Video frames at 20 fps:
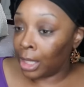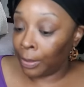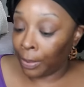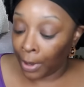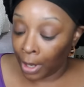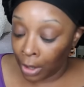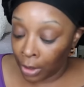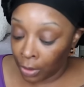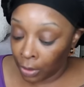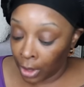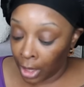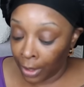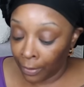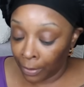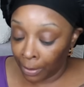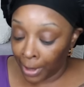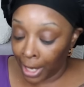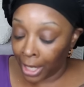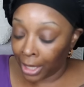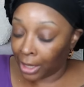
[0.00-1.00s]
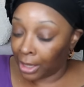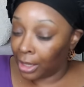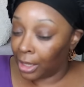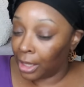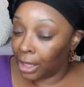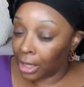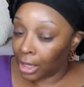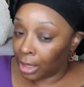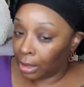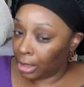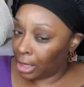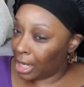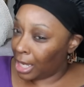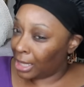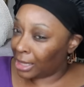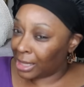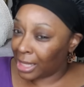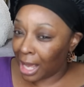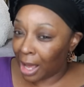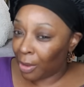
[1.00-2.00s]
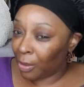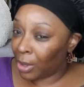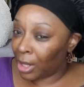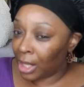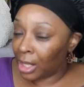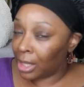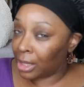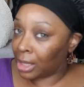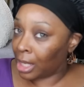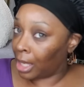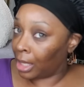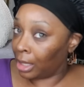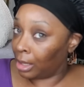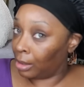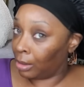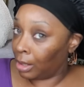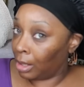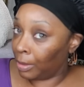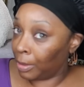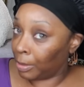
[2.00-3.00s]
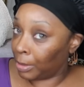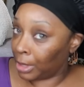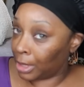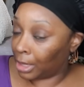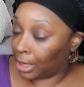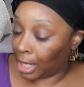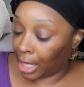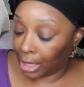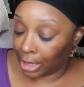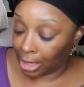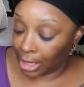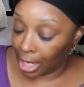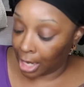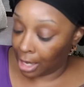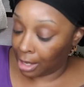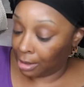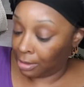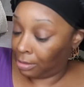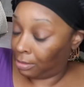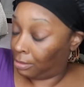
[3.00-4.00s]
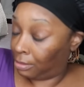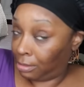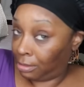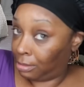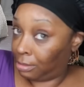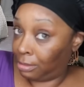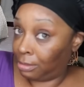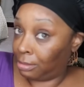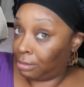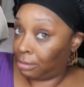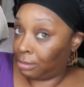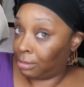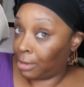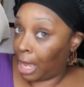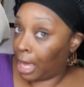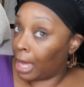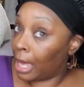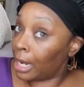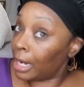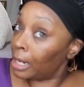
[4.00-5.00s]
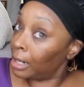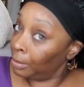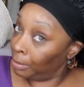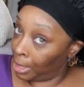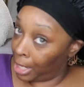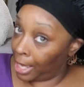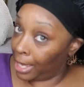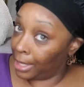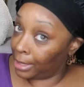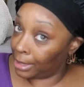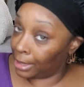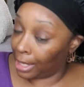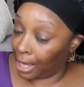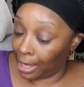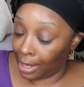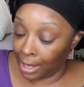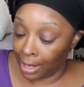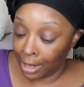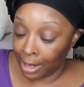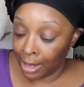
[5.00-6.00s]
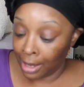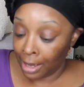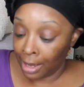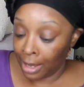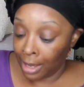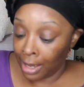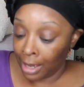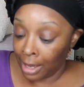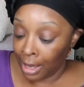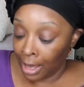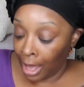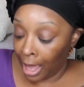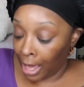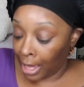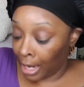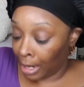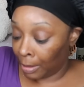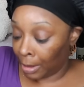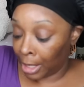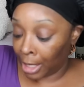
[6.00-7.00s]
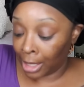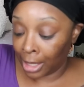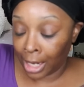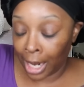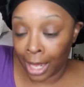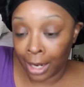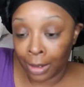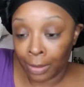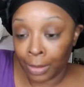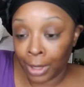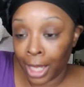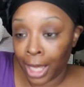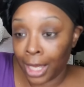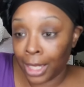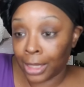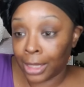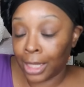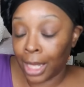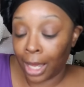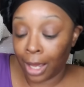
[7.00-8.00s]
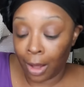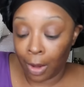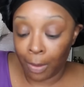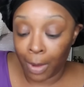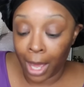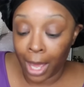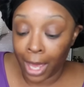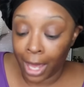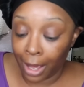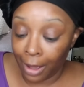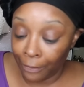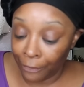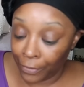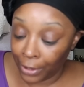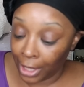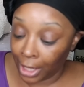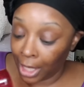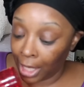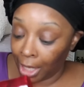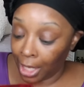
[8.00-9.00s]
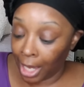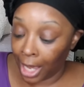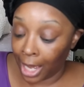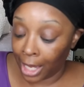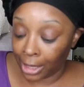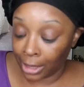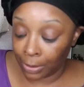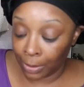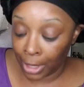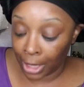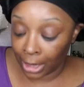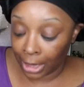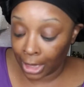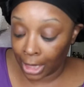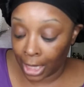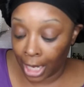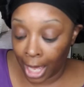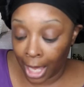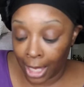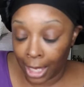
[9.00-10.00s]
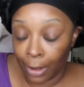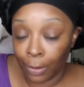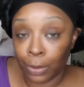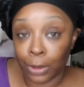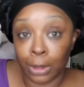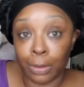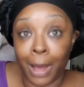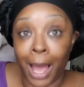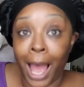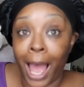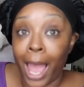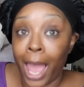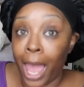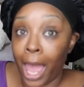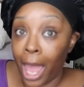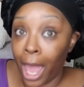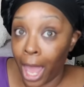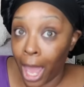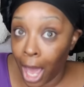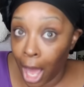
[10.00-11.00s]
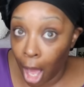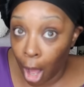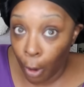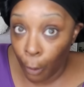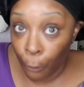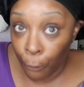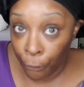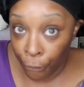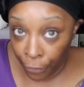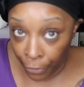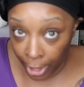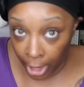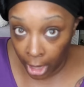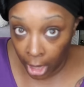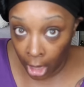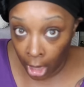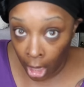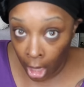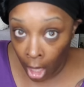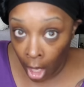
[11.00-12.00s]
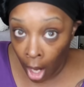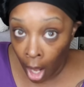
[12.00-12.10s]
up on everybody hugging it. Yes, I was. I ain't getting no compliments tonight, y'all. I got a lot of them last night. I got a lot of them last night on my outfit and how I smelled. Tonight, it was my outfit.